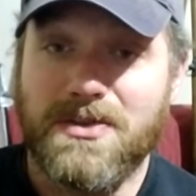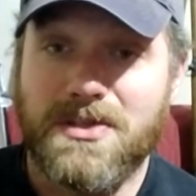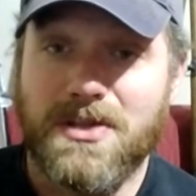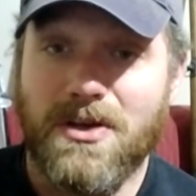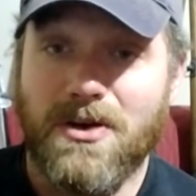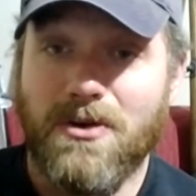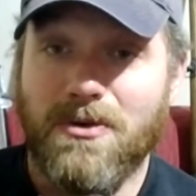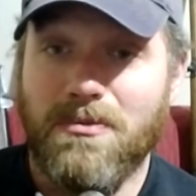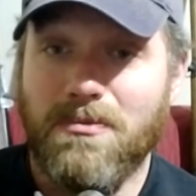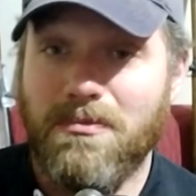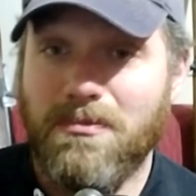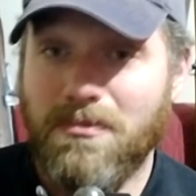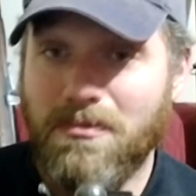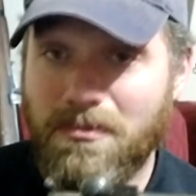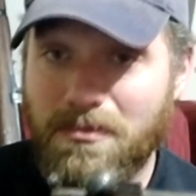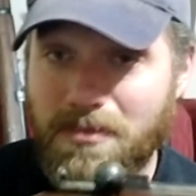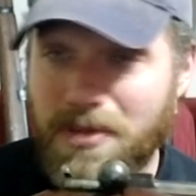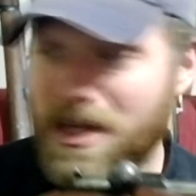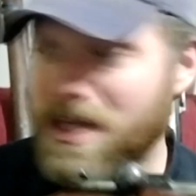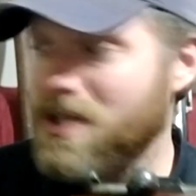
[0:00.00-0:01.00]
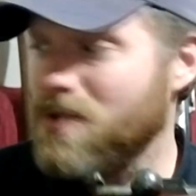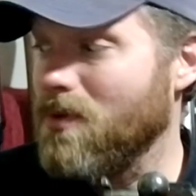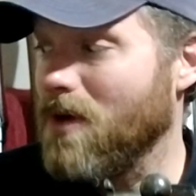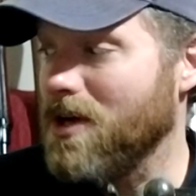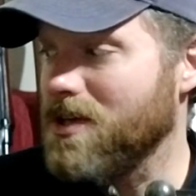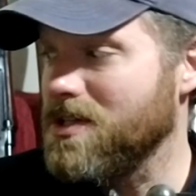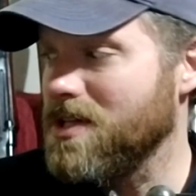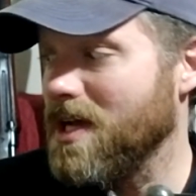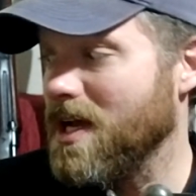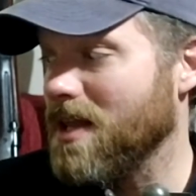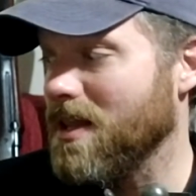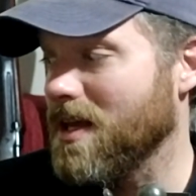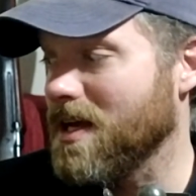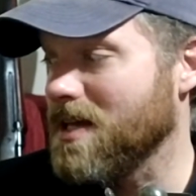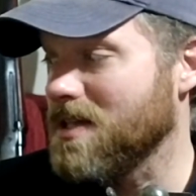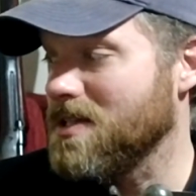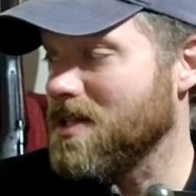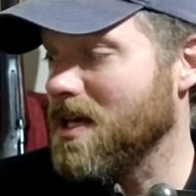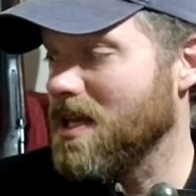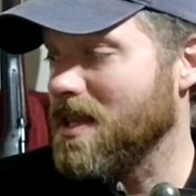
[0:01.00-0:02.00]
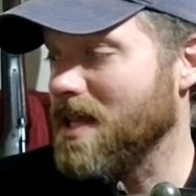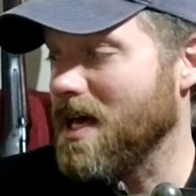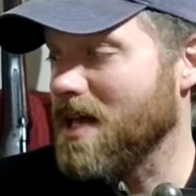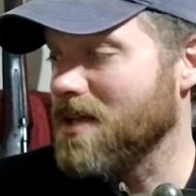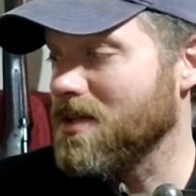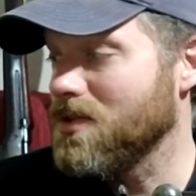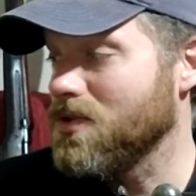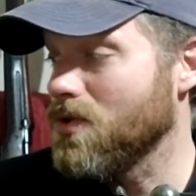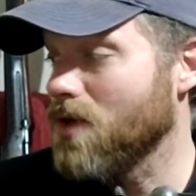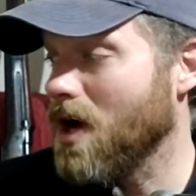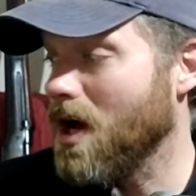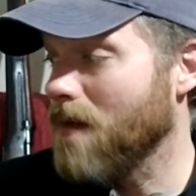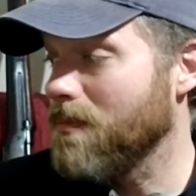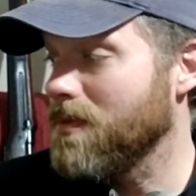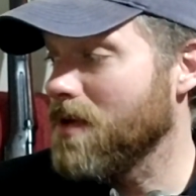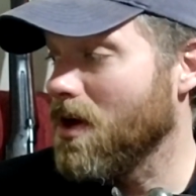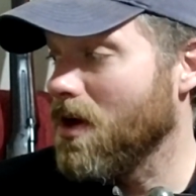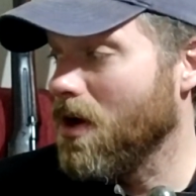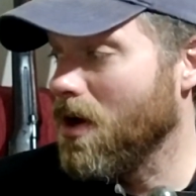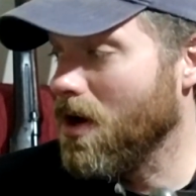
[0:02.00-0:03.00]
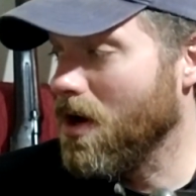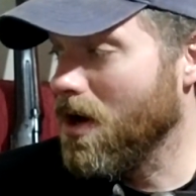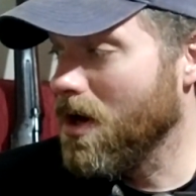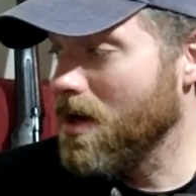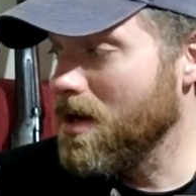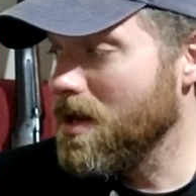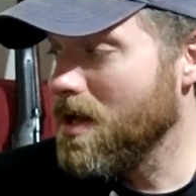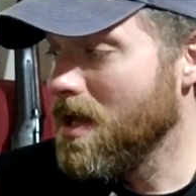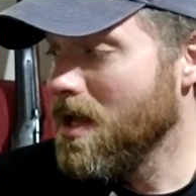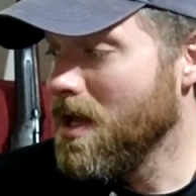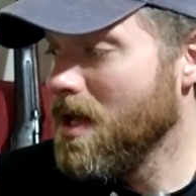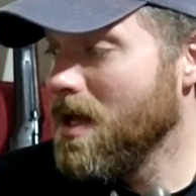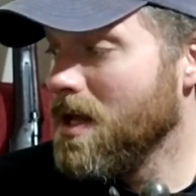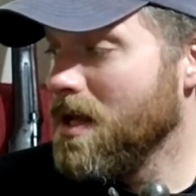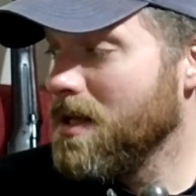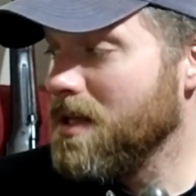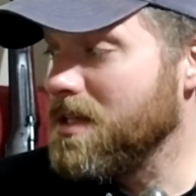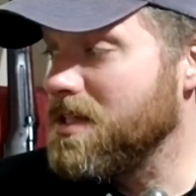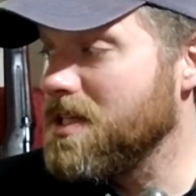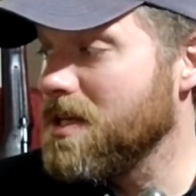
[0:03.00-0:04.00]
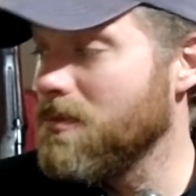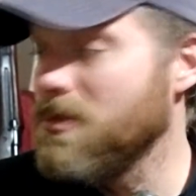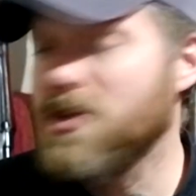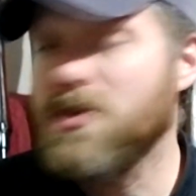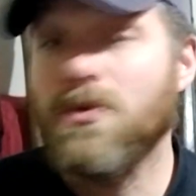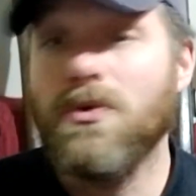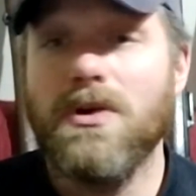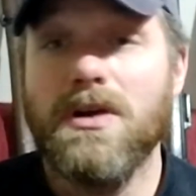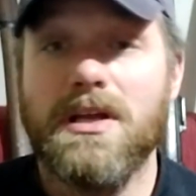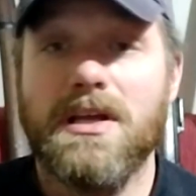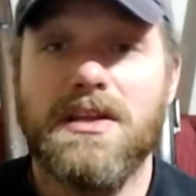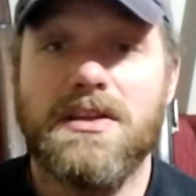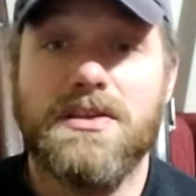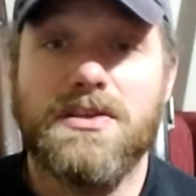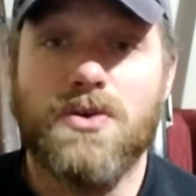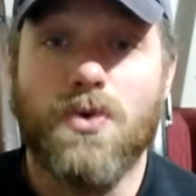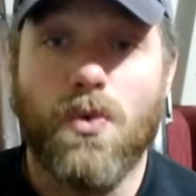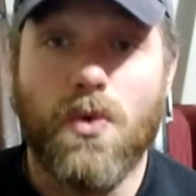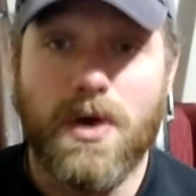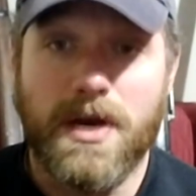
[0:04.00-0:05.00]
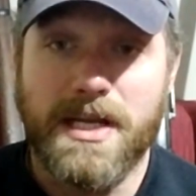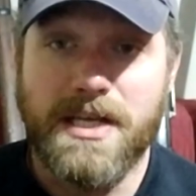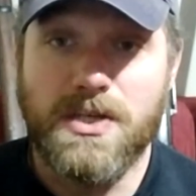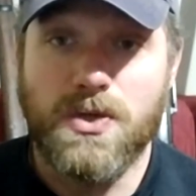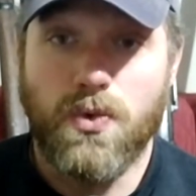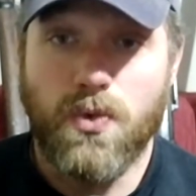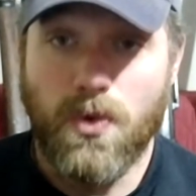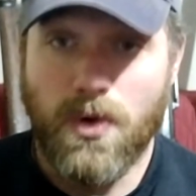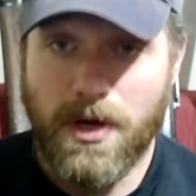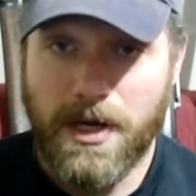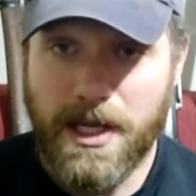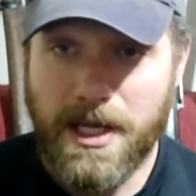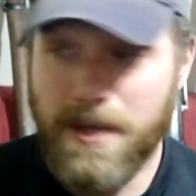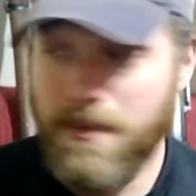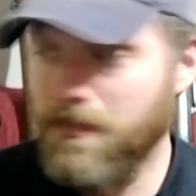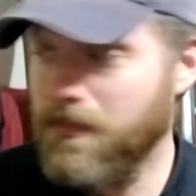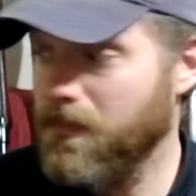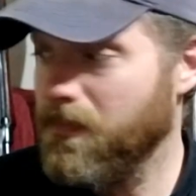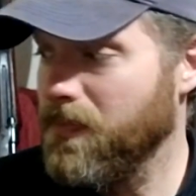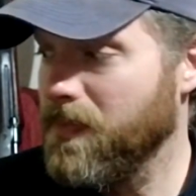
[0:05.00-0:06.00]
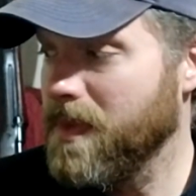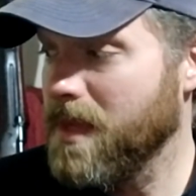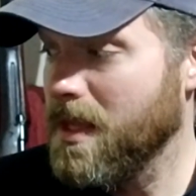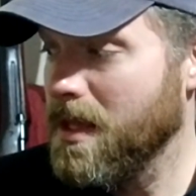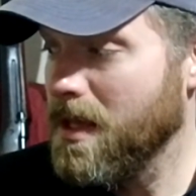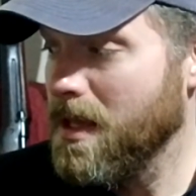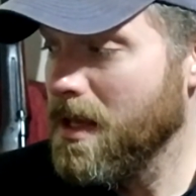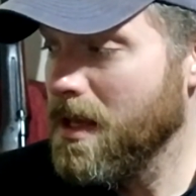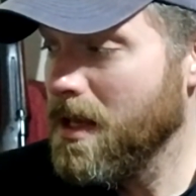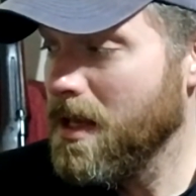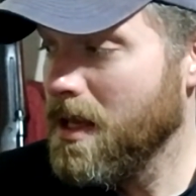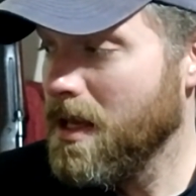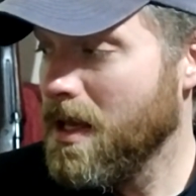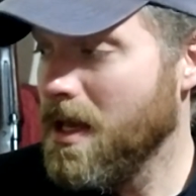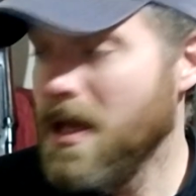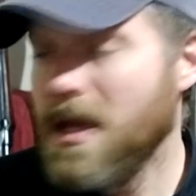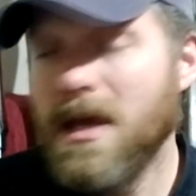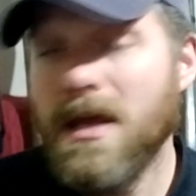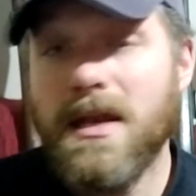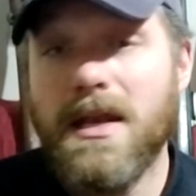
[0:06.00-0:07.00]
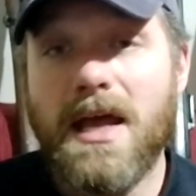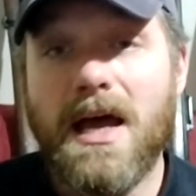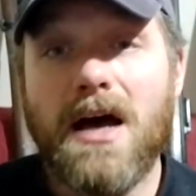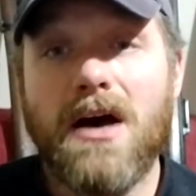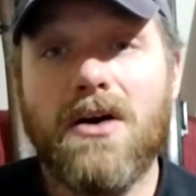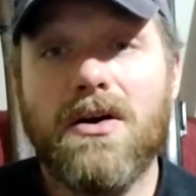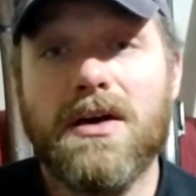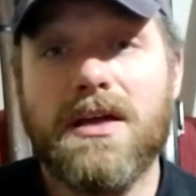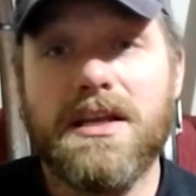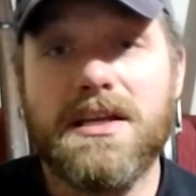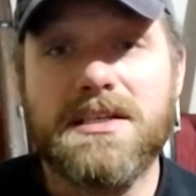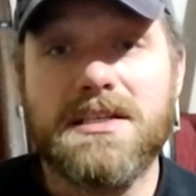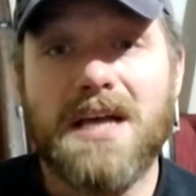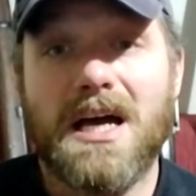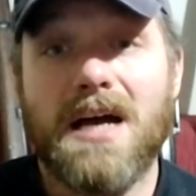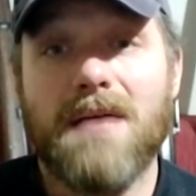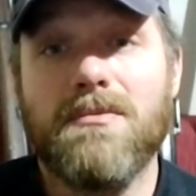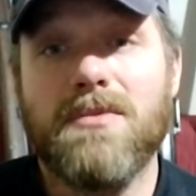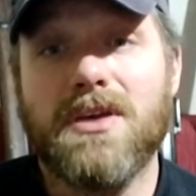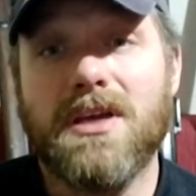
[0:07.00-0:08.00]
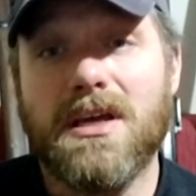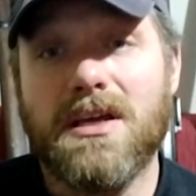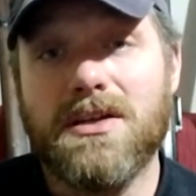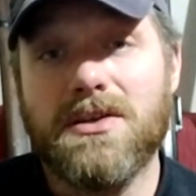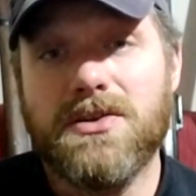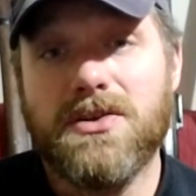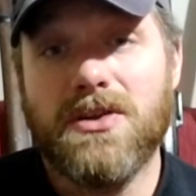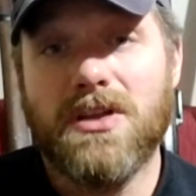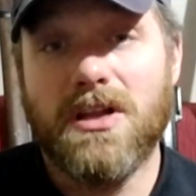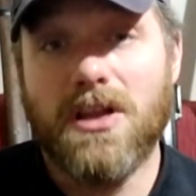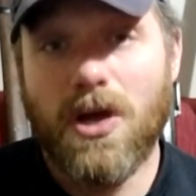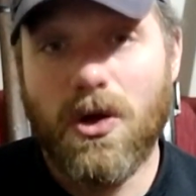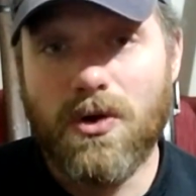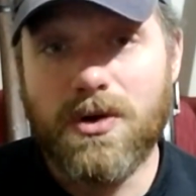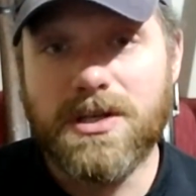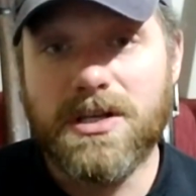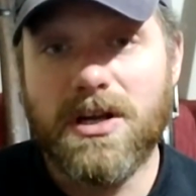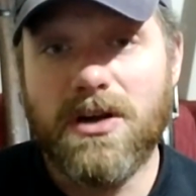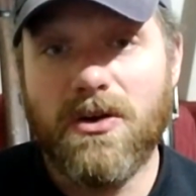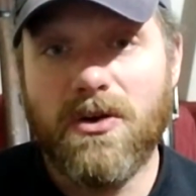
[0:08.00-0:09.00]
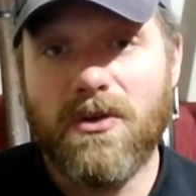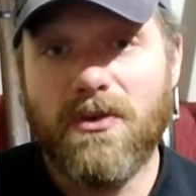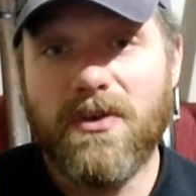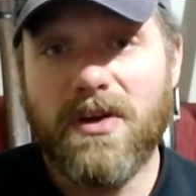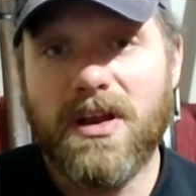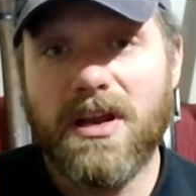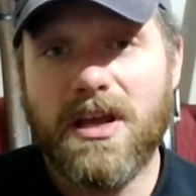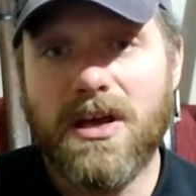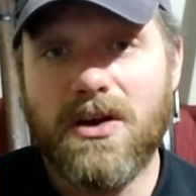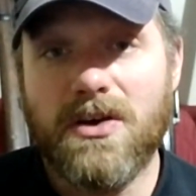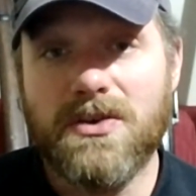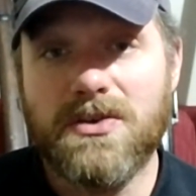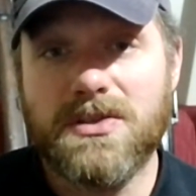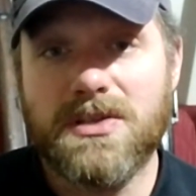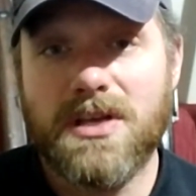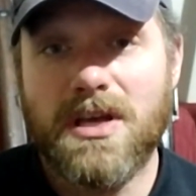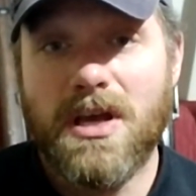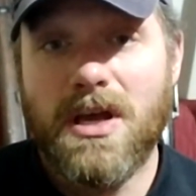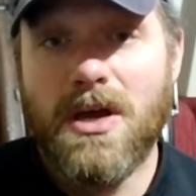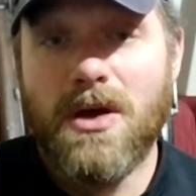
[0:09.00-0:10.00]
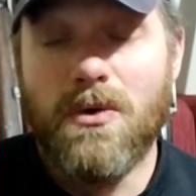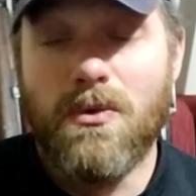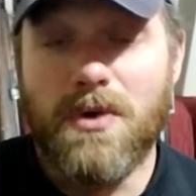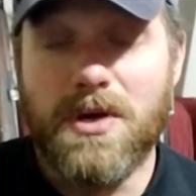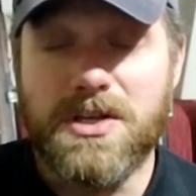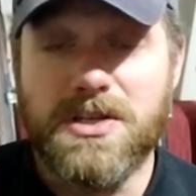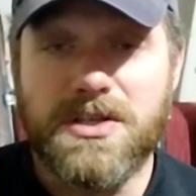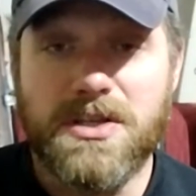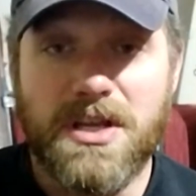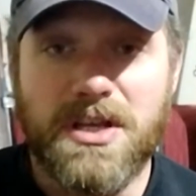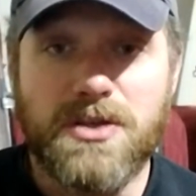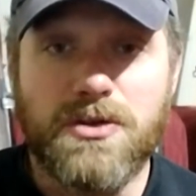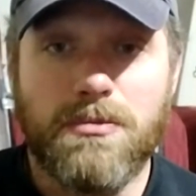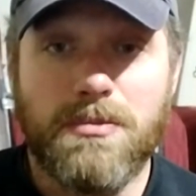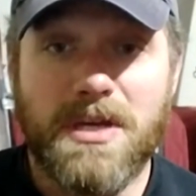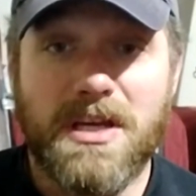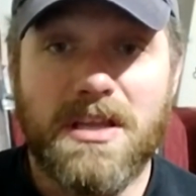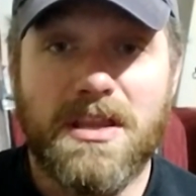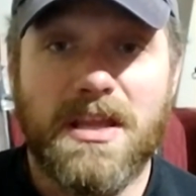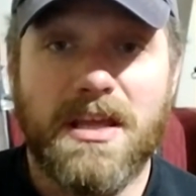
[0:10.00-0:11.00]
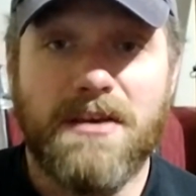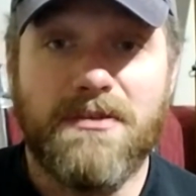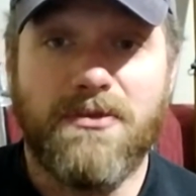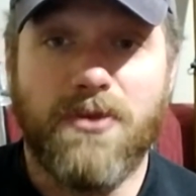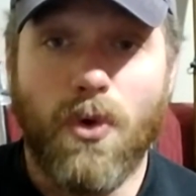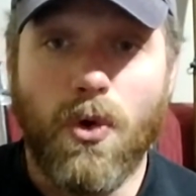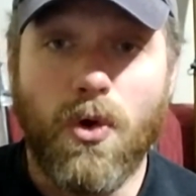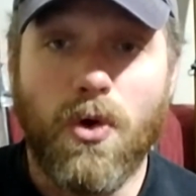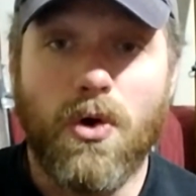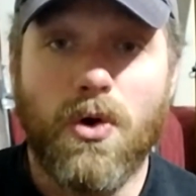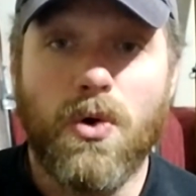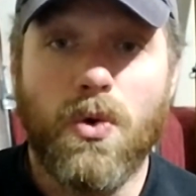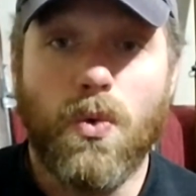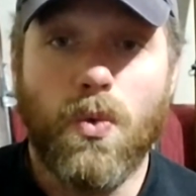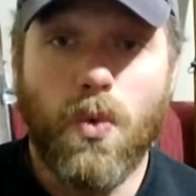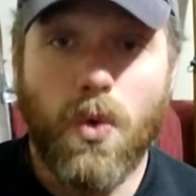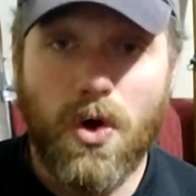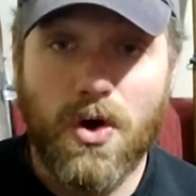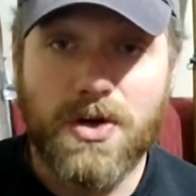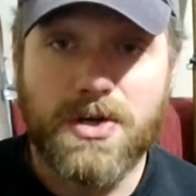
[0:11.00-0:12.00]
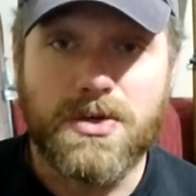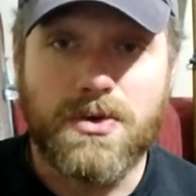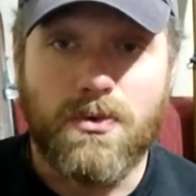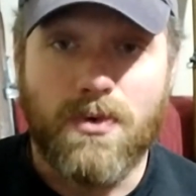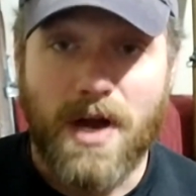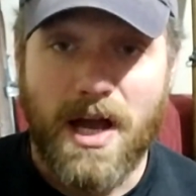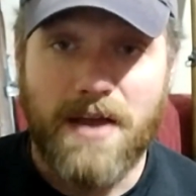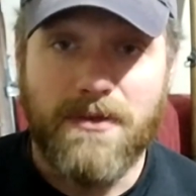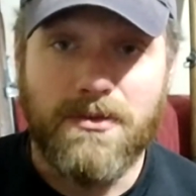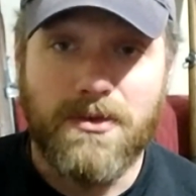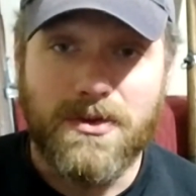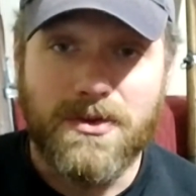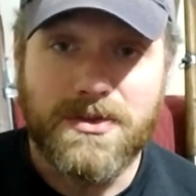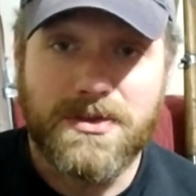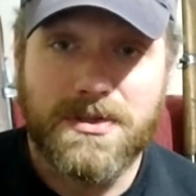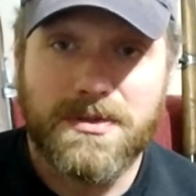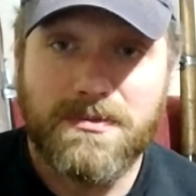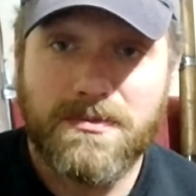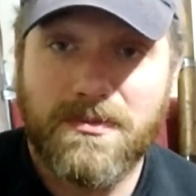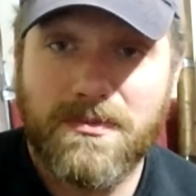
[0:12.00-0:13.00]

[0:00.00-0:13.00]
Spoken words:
So please watch that. Like I said, that dropped on December 20th, 2020. Now it is time to get into the lower tier videos, which these will be the 4 worst rifles.